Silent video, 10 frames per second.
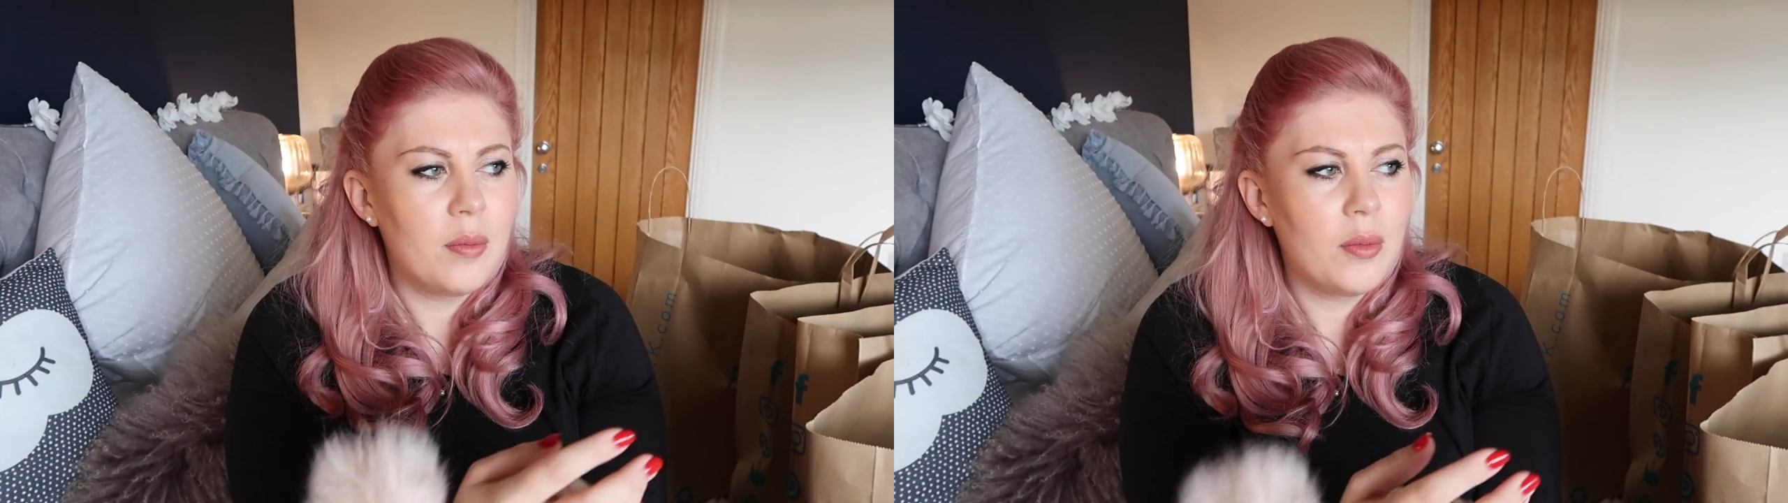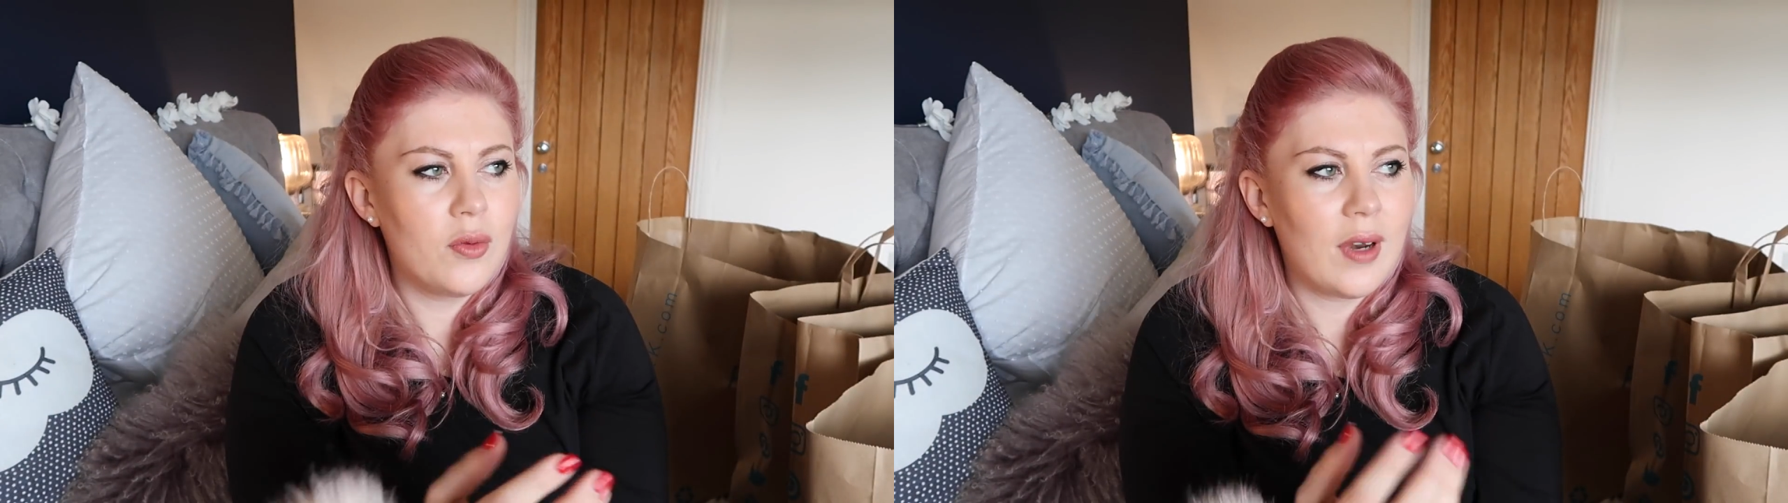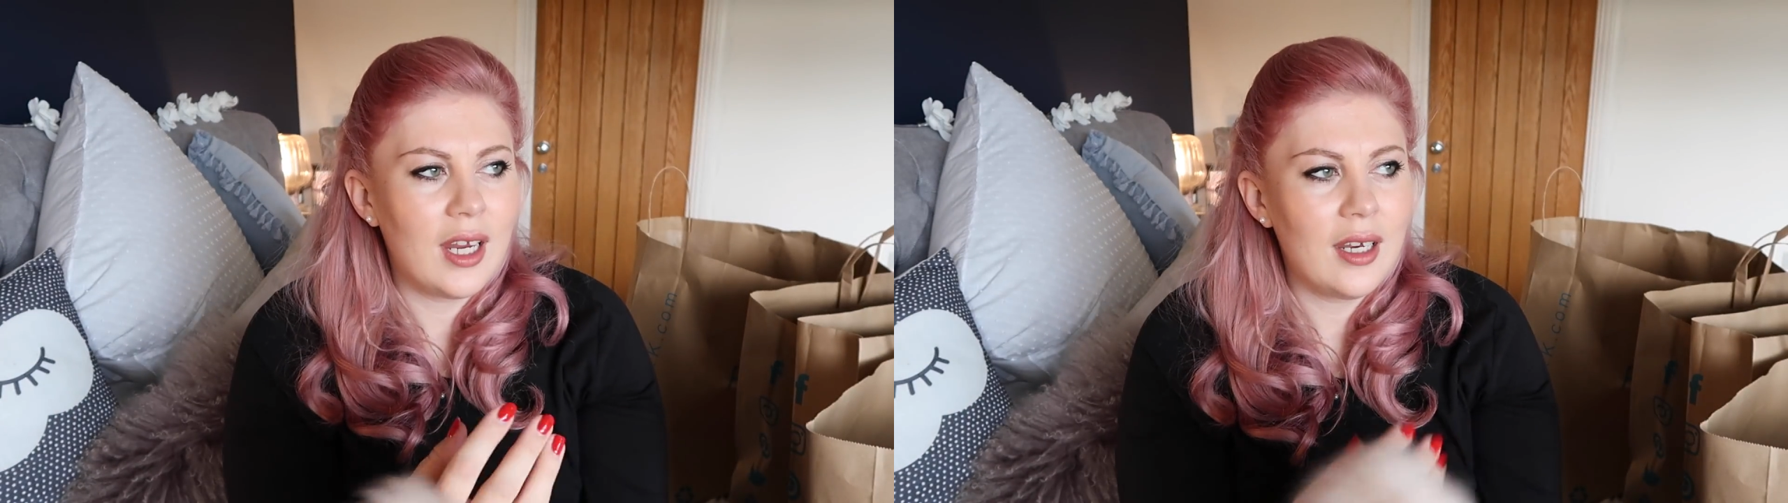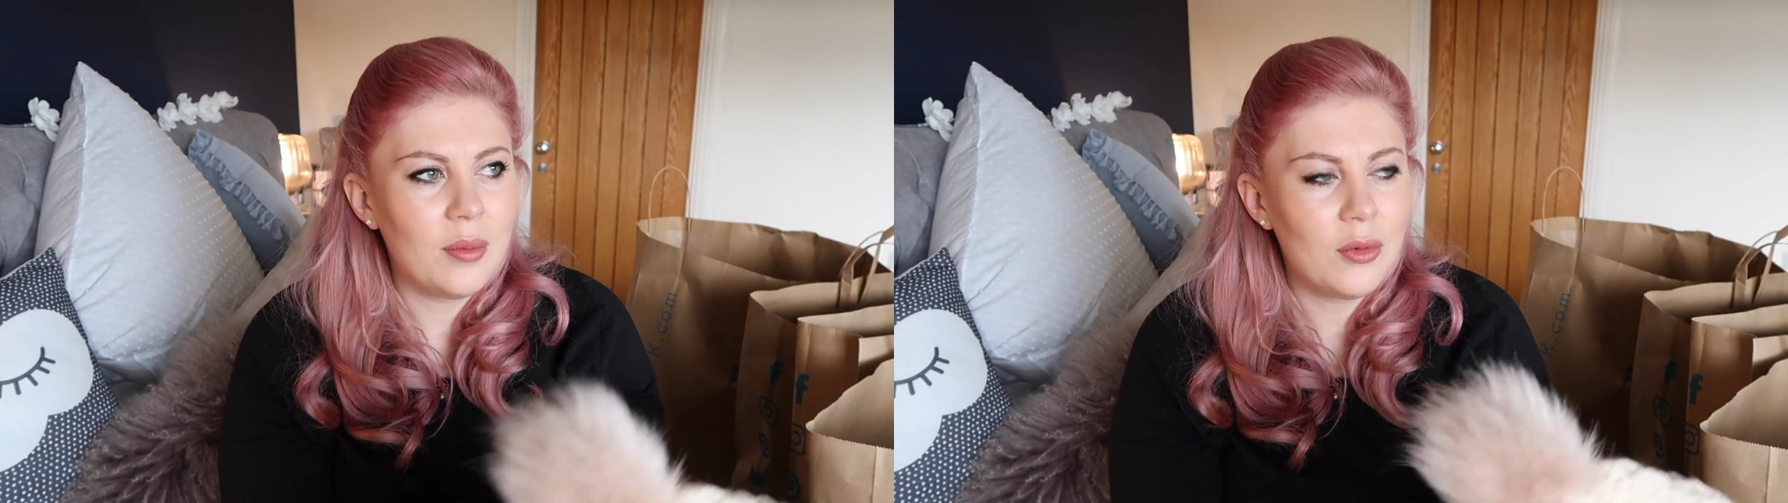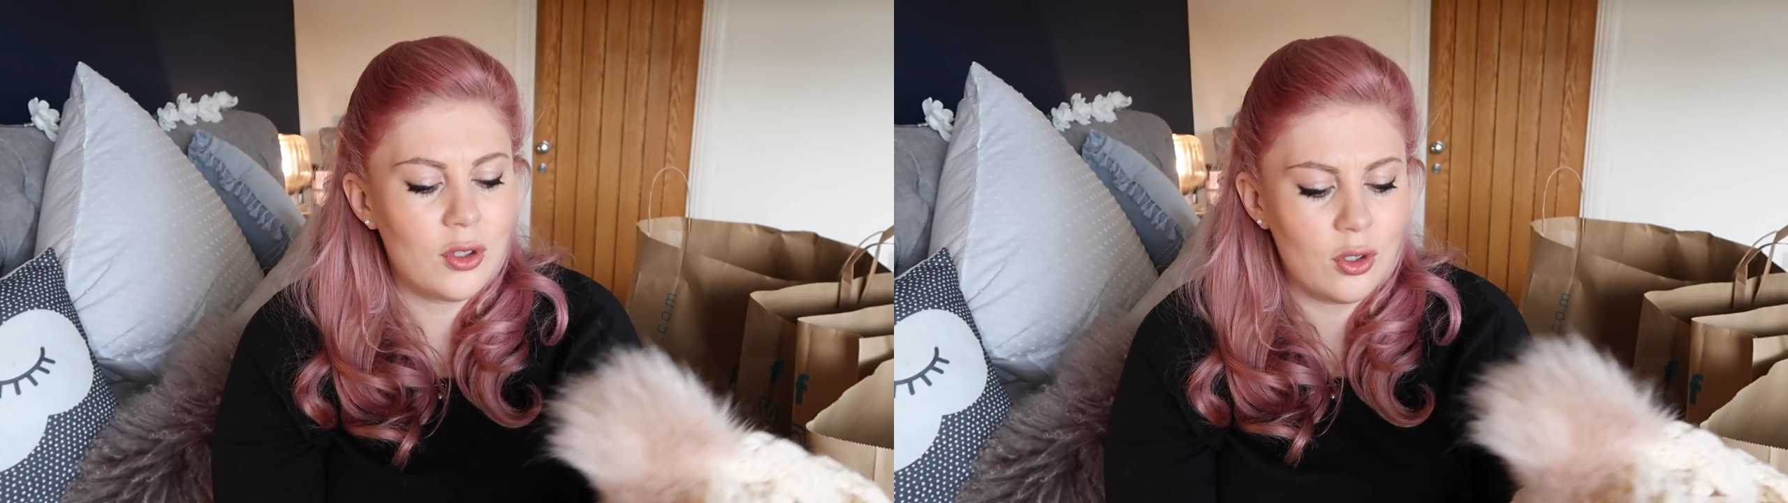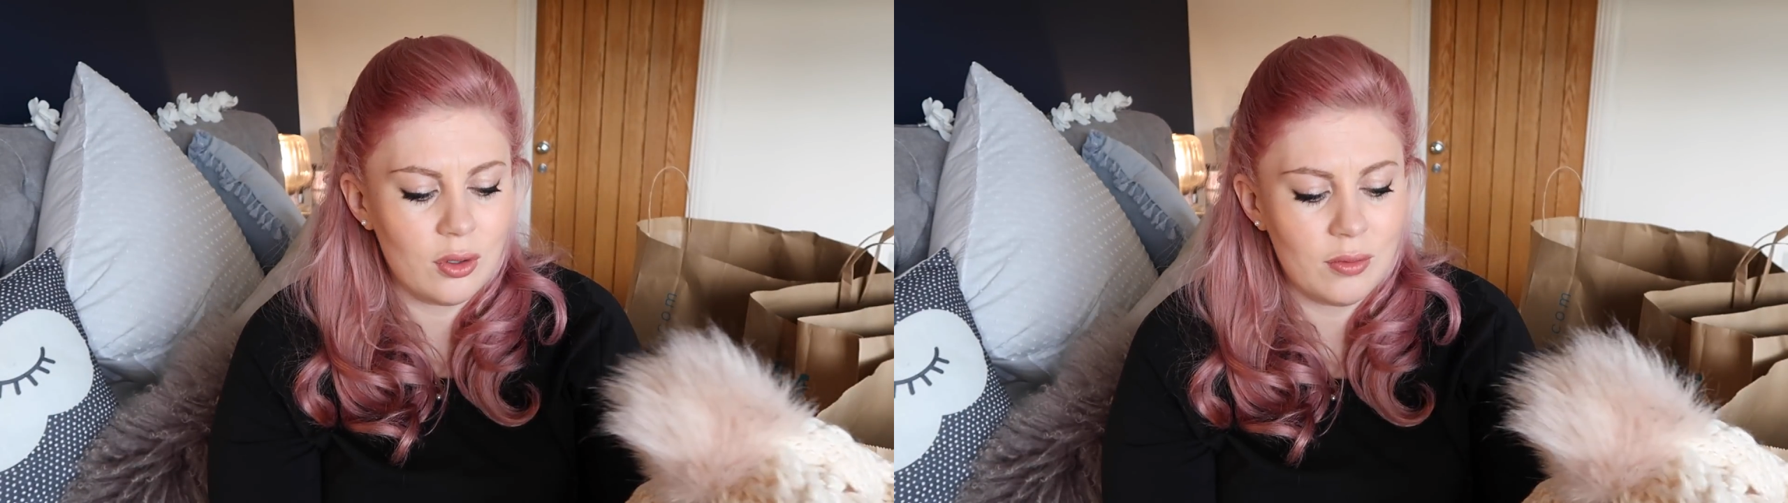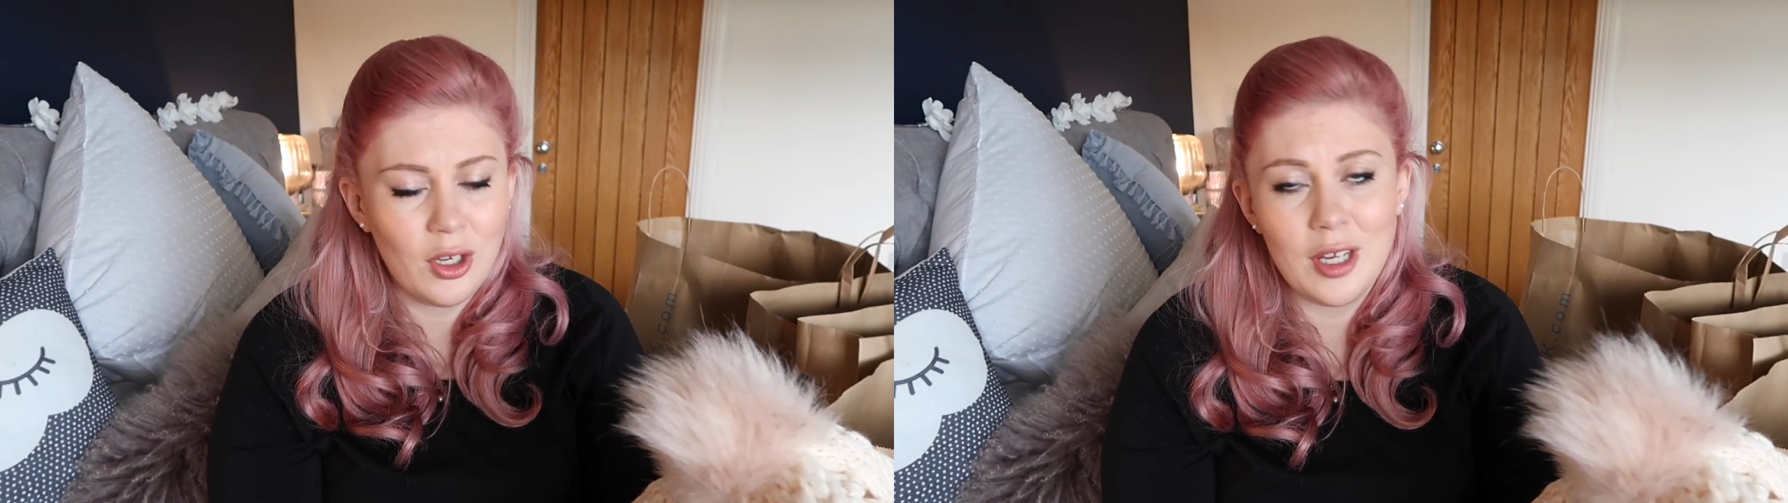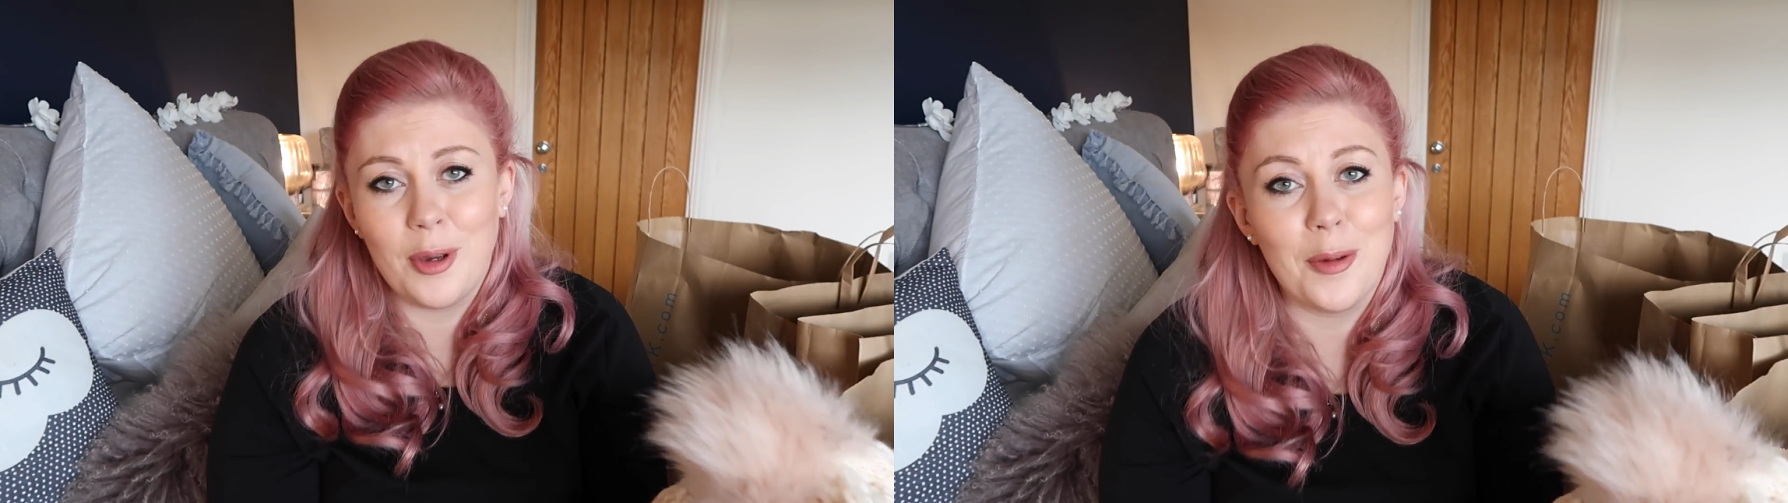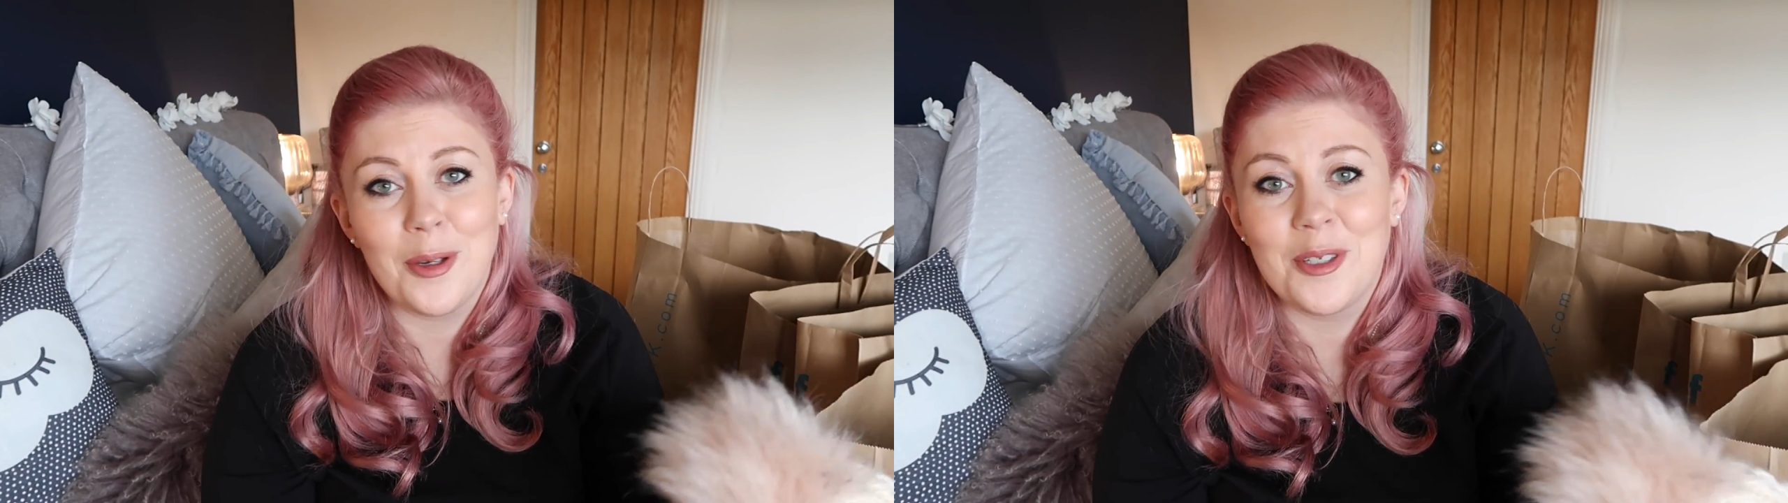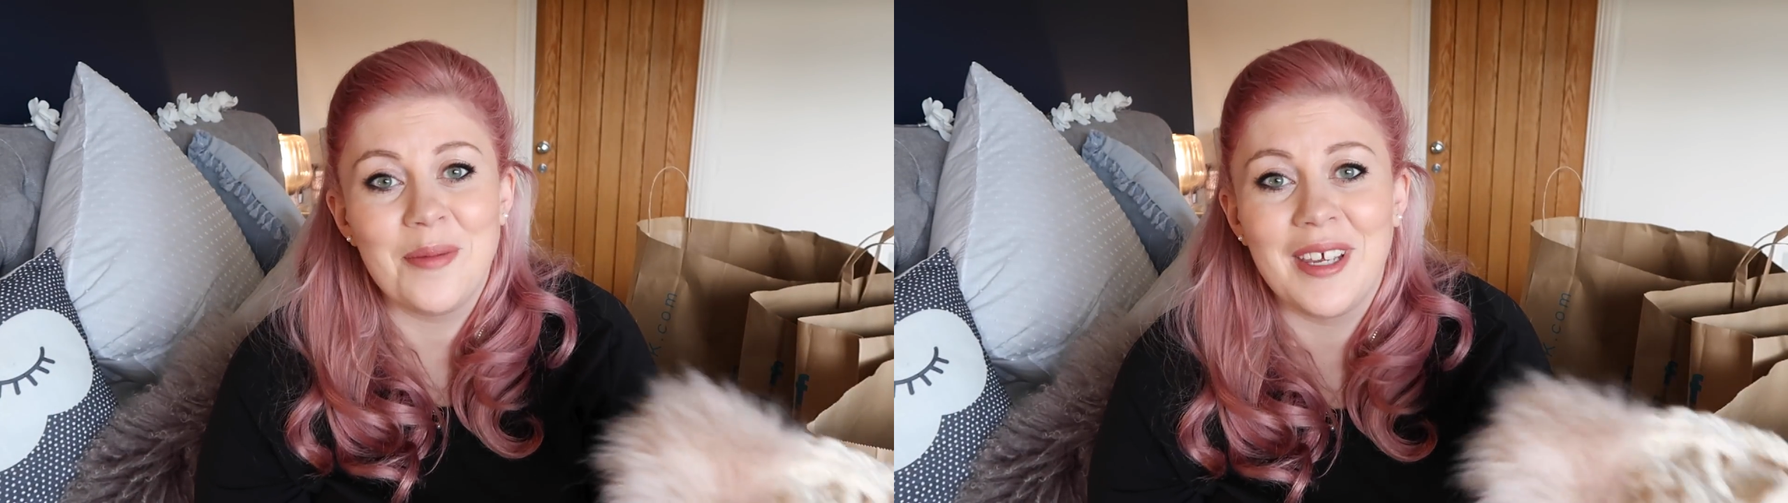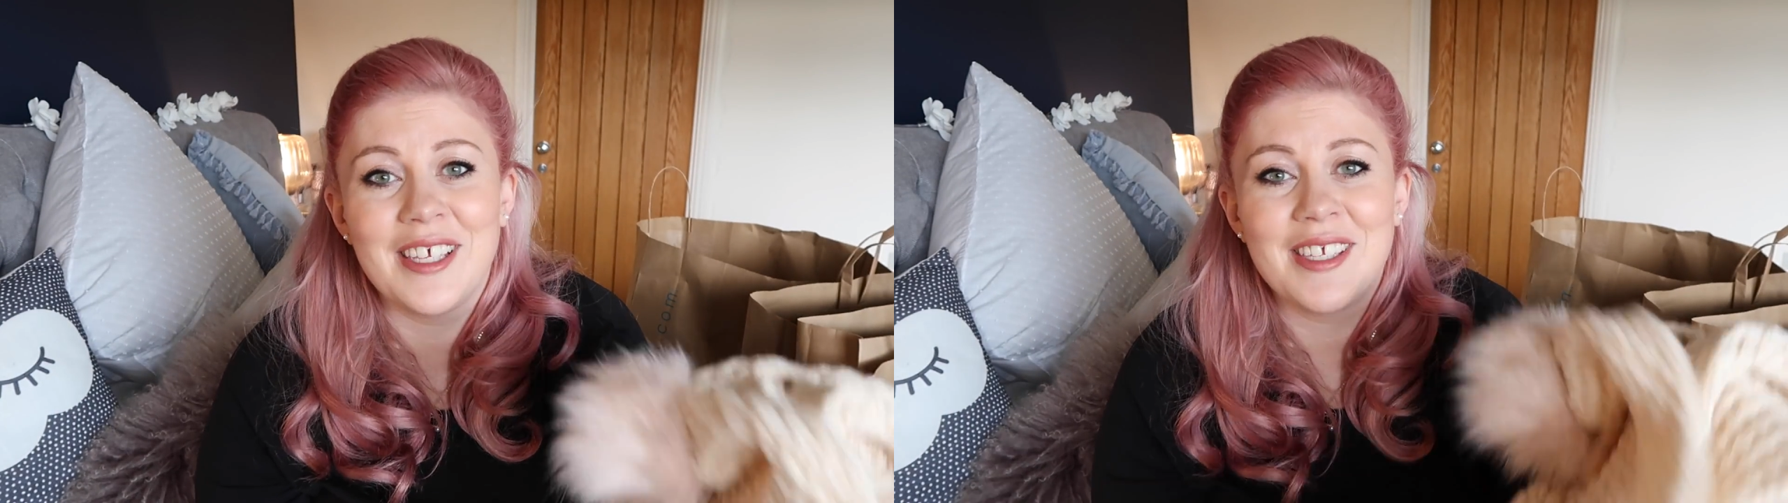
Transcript: Murray, I'm not sure, Dolly Bobo to me,